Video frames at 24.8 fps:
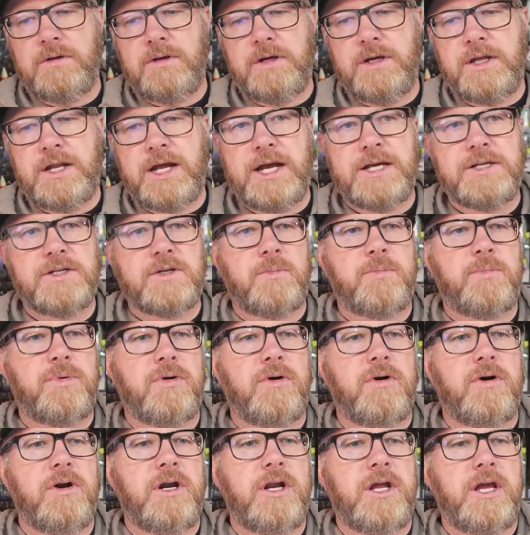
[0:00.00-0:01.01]
It has a
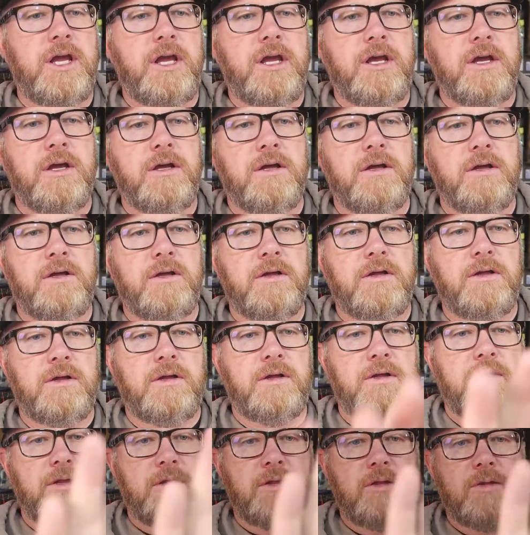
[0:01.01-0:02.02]
pretty
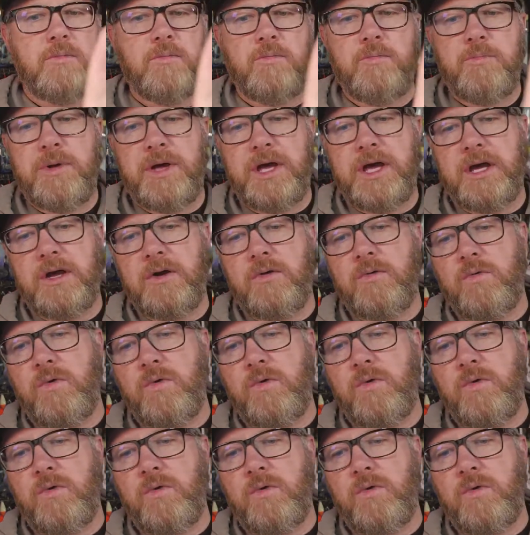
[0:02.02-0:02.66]
Big